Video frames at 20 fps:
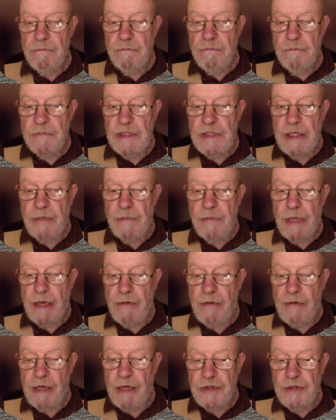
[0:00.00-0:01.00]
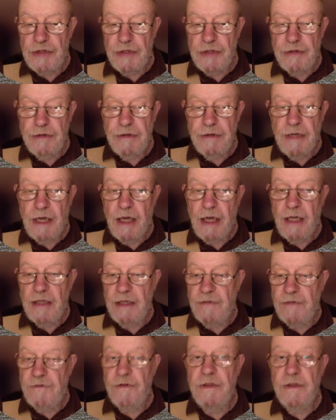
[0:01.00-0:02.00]
same direction, a
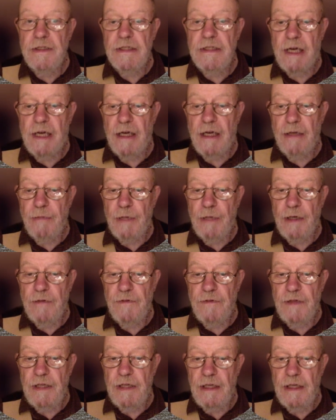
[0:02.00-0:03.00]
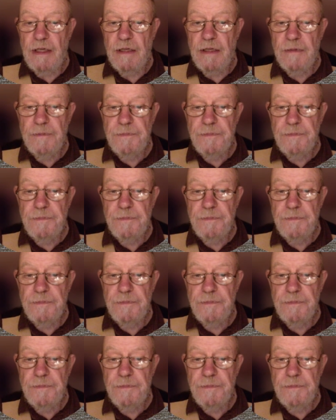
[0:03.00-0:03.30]
different time of year.